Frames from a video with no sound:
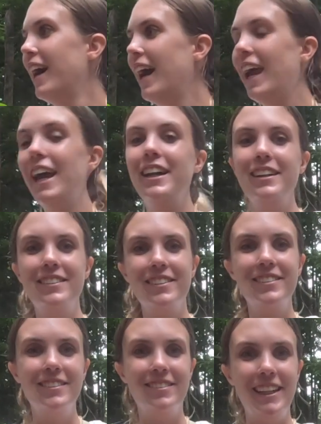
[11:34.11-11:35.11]
And it's
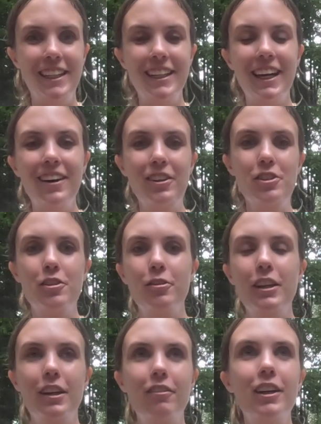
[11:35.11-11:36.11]
also raining now, so we
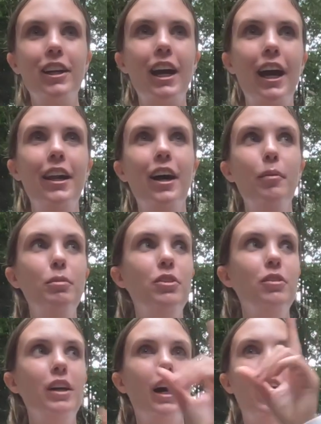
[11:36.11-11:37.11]
think we're gonna head up
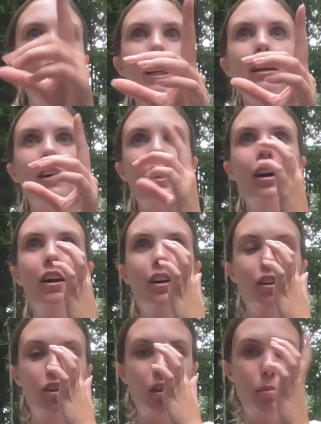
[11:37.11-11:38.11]
to the hike
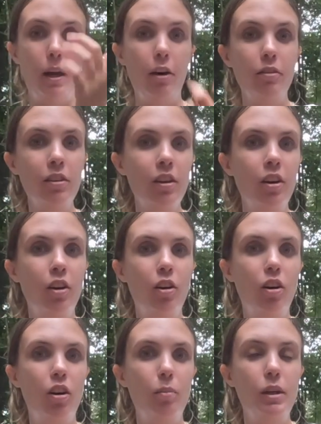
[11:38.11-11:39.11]
to the mountain,
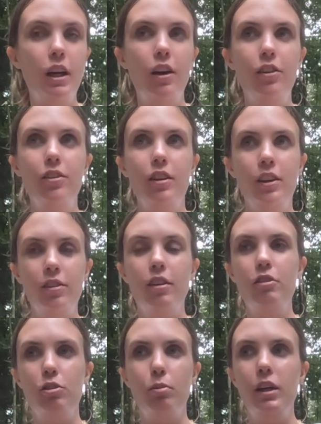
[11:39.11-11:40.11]
because instead of
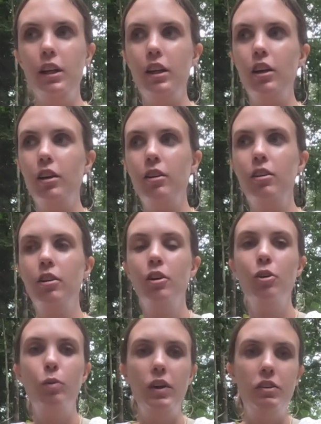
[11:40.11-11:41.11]
just waiting here
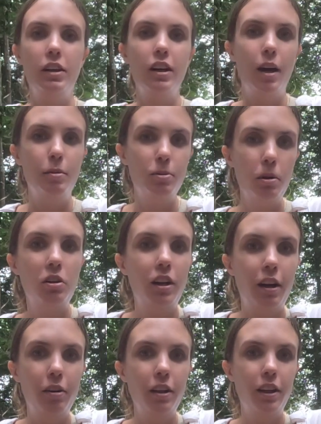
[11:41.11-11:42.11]
wasting time, especially
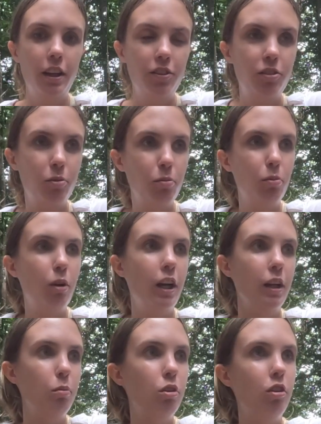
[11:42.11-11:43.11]
now that it's
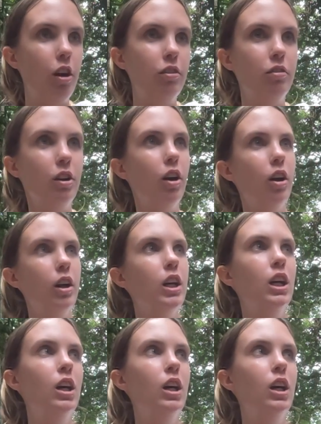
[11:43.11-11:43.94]
raining progressively harder,